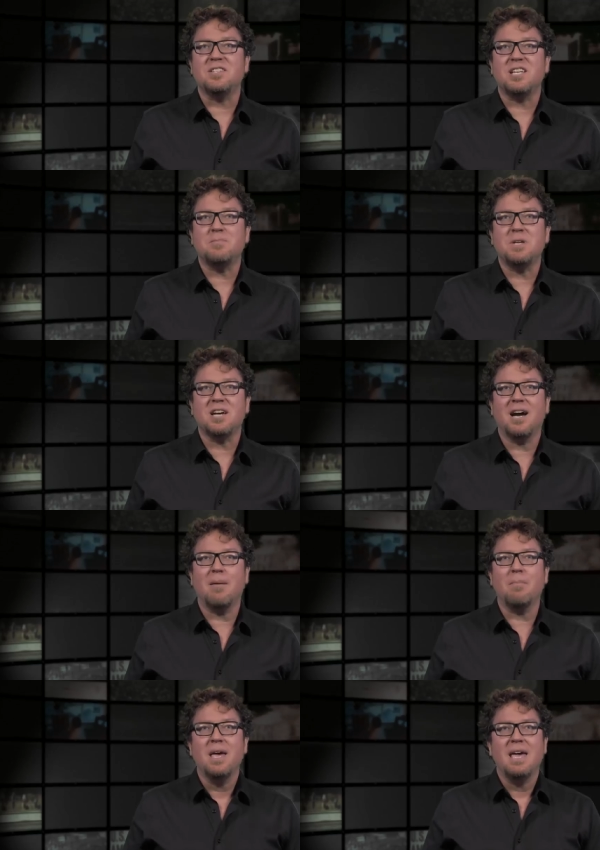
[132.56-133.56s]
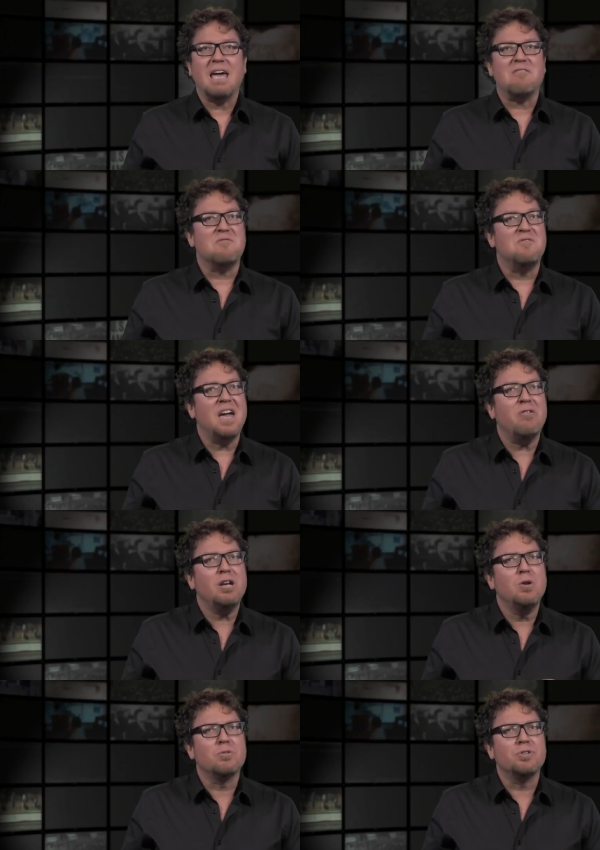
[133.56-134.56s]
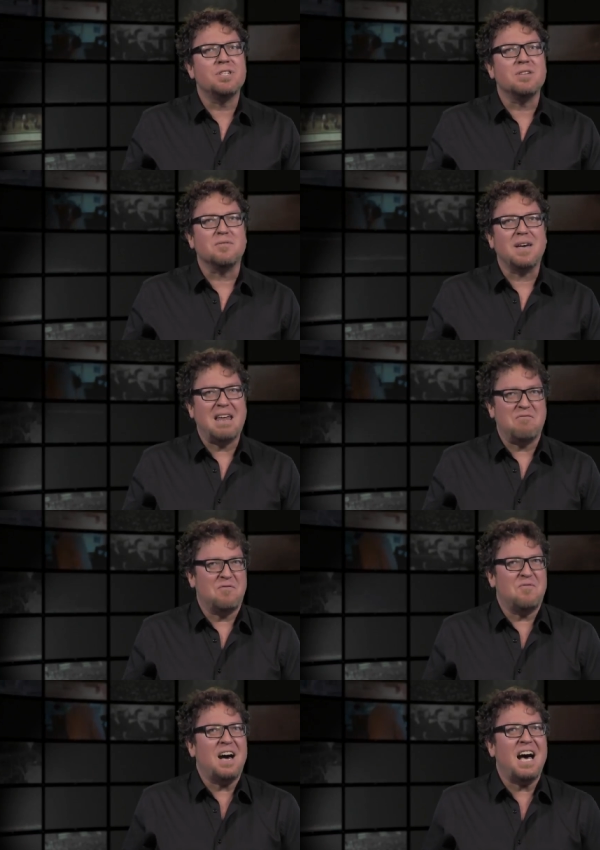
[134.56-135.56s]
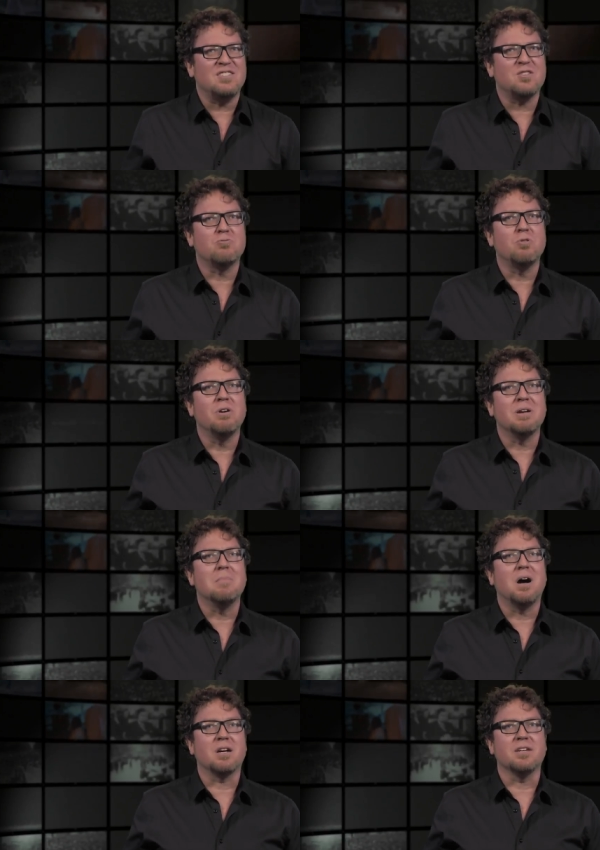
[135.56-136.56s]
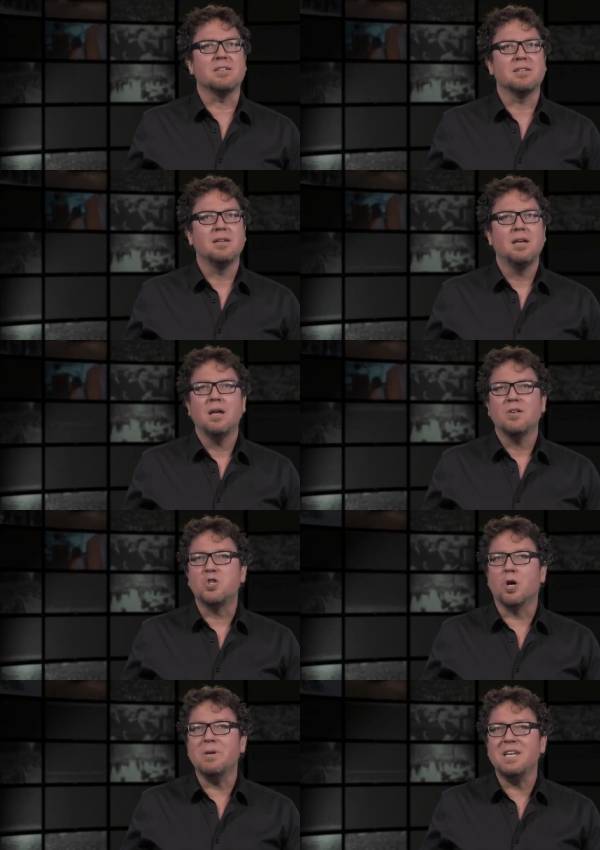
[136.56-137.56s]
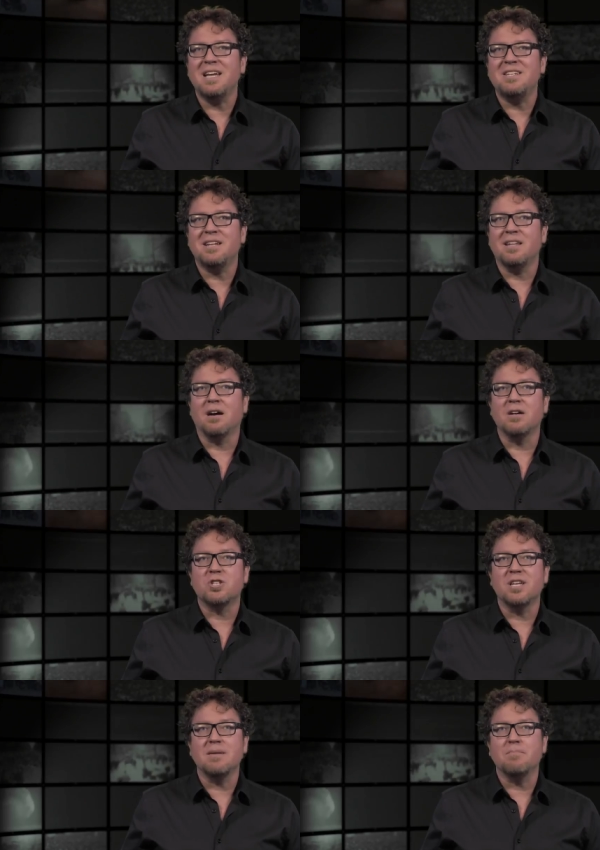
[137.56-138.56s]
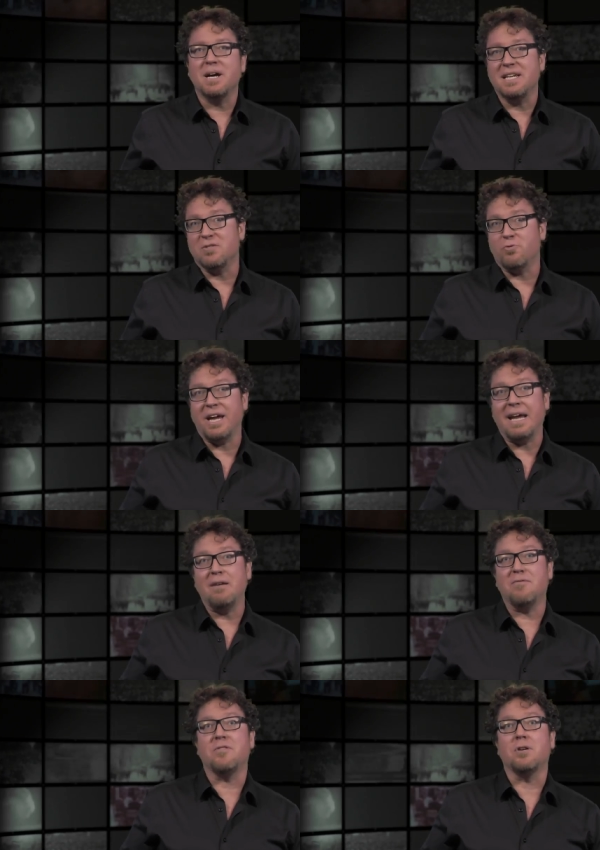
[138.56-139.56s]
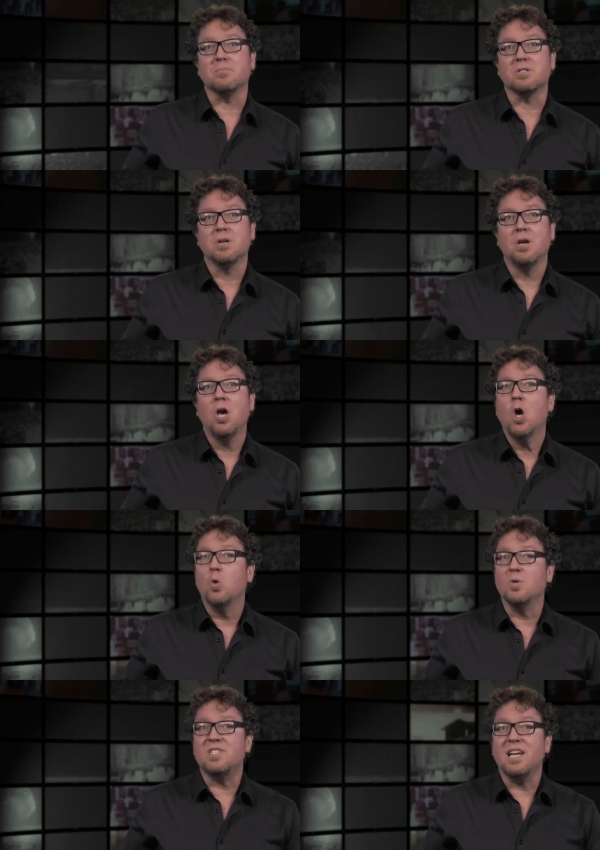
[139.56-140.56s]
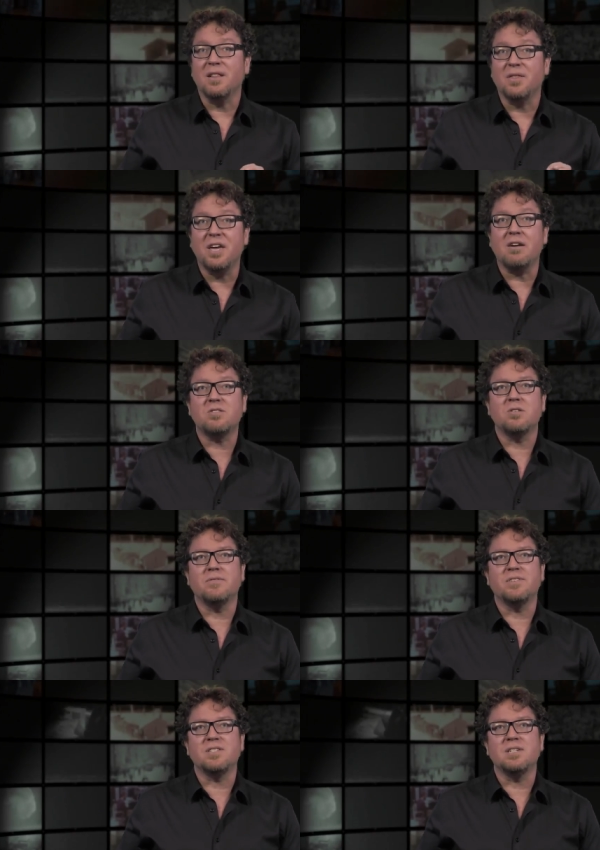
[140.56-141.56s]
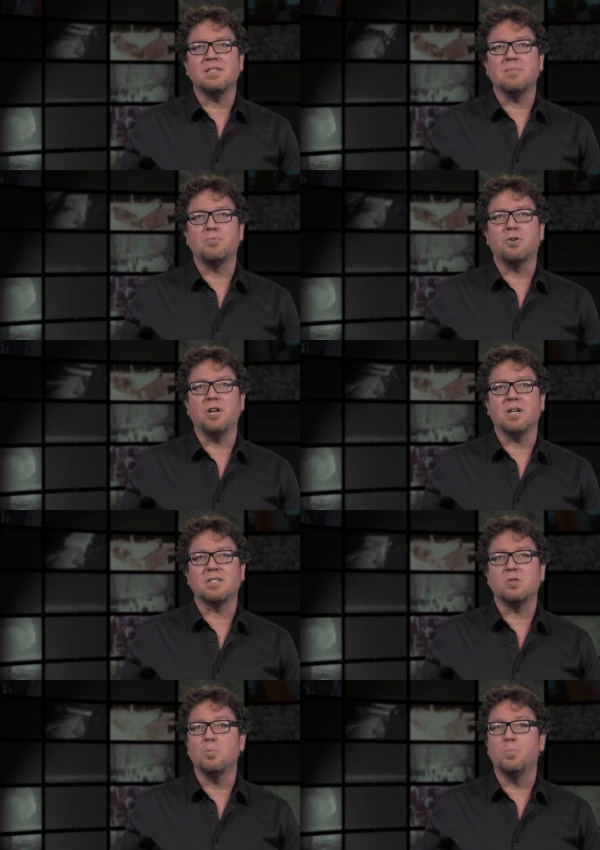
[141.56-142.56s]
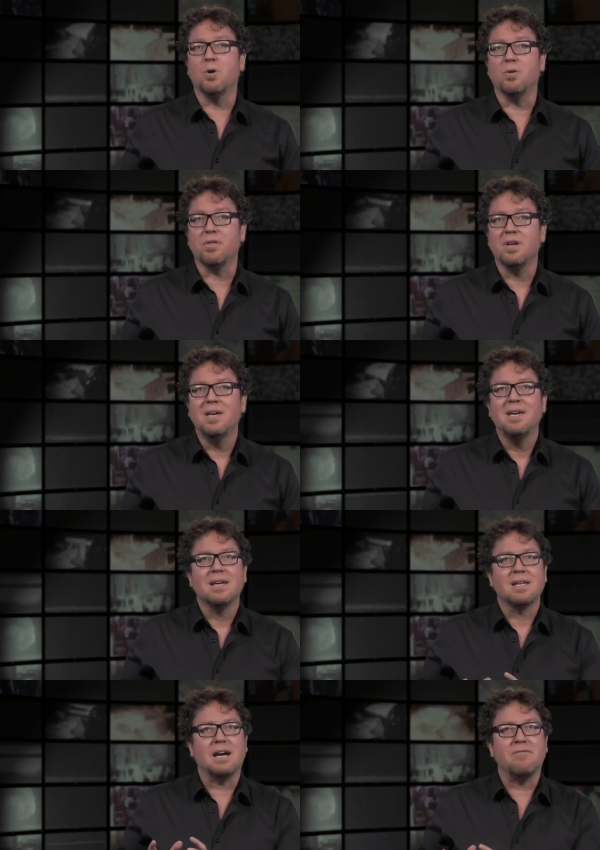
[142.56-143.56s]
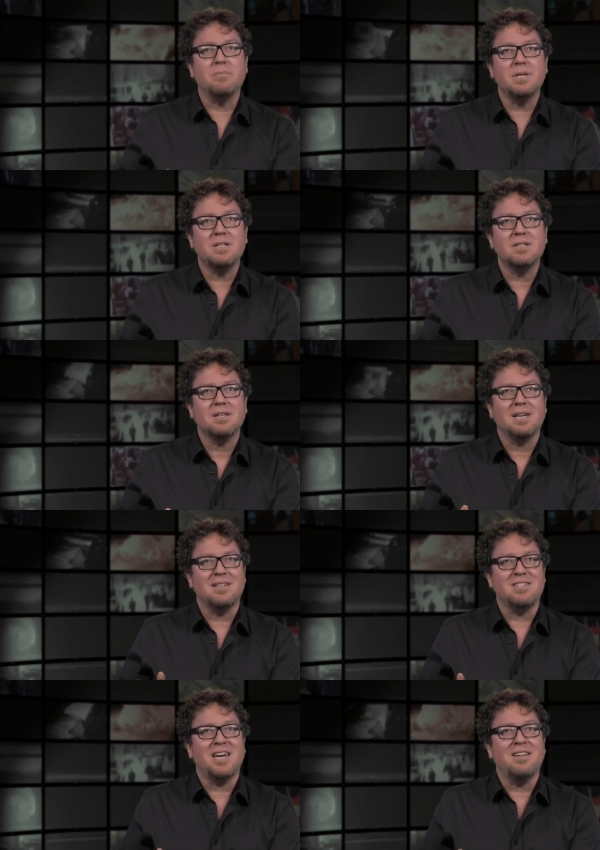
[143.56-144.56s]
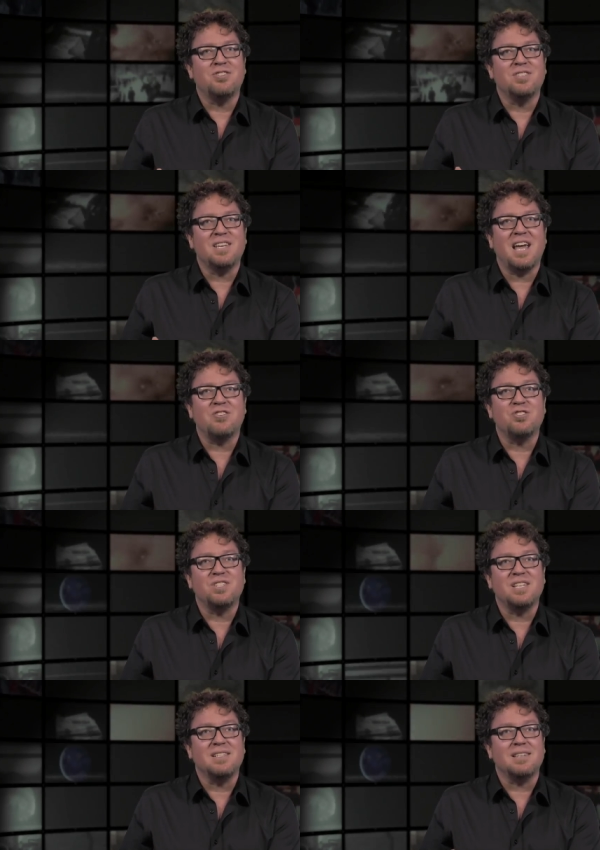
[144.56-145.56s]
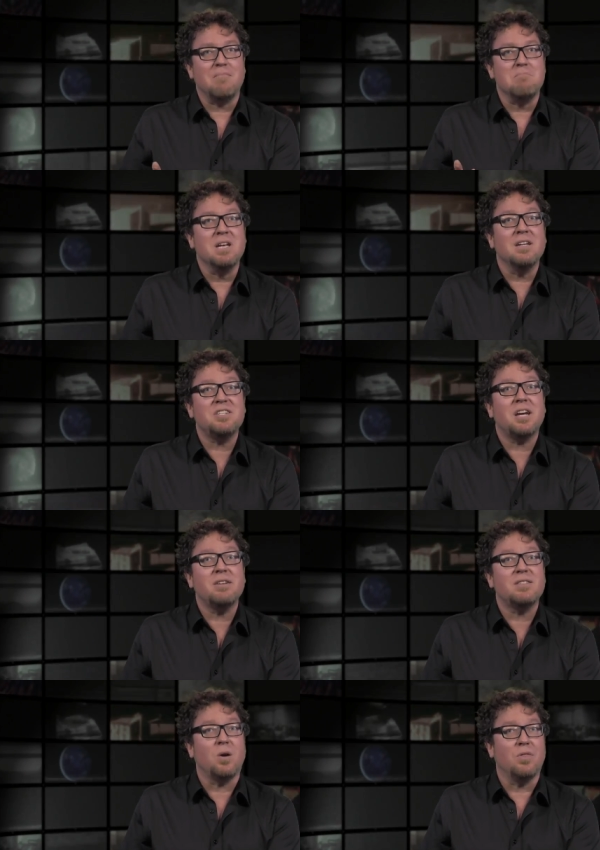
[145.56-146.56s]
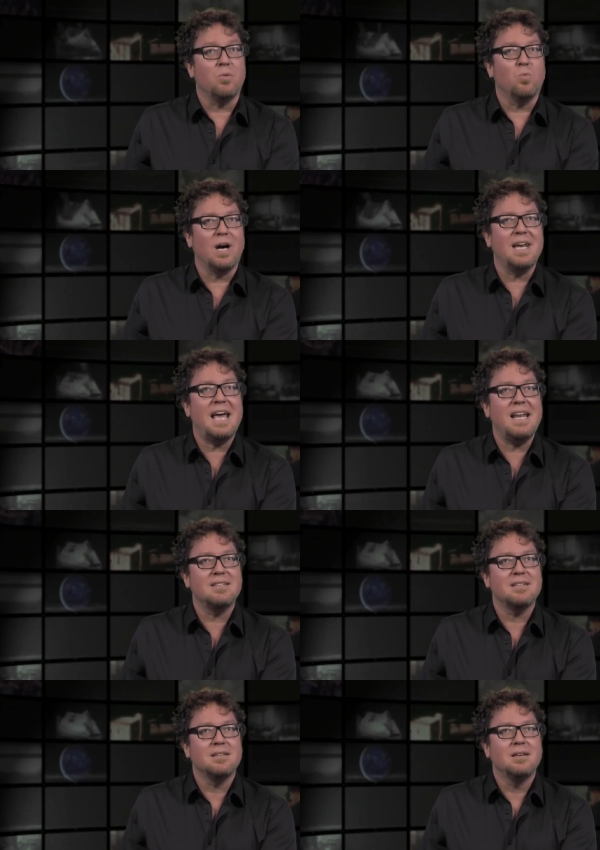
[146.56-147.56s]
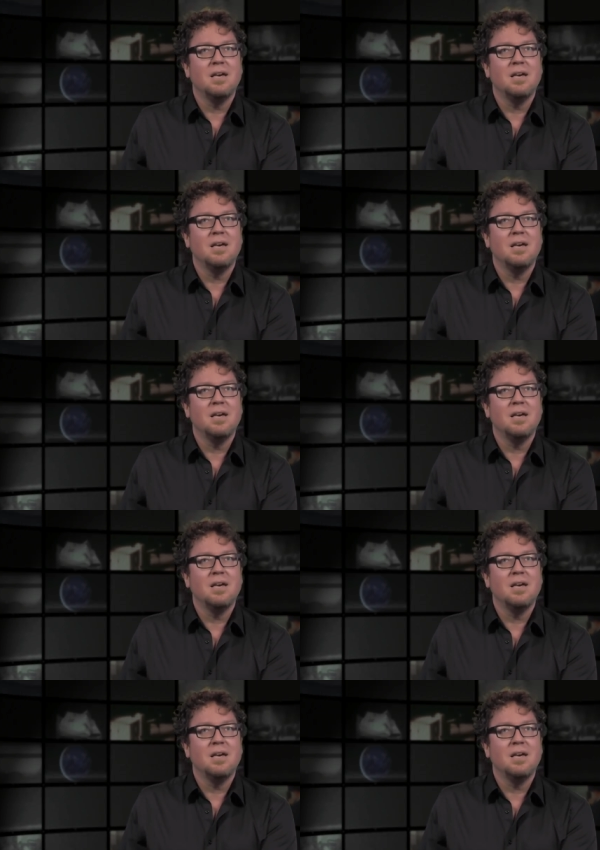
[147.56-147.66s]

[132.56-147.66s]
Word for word: This has become a very lucrative and fast growing market, dominated largely by Israeli firms who sell their services and products to both government, intelligence agencies, and militaries on the one hand,